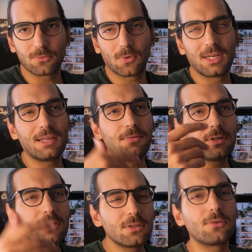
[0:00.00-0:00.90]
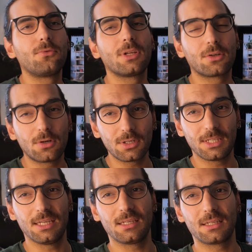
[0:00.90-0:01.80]
Whenever you're
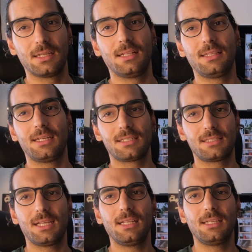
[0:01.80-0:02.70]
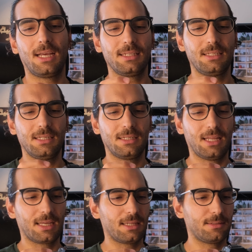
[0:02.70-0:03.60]
recording, there's a tele light here,
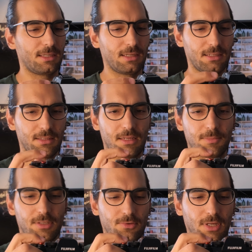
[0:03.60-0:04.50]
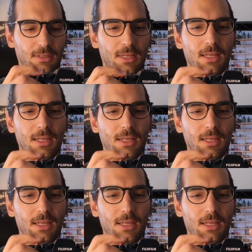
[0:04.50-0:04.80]
like I'm gonna demonstrate.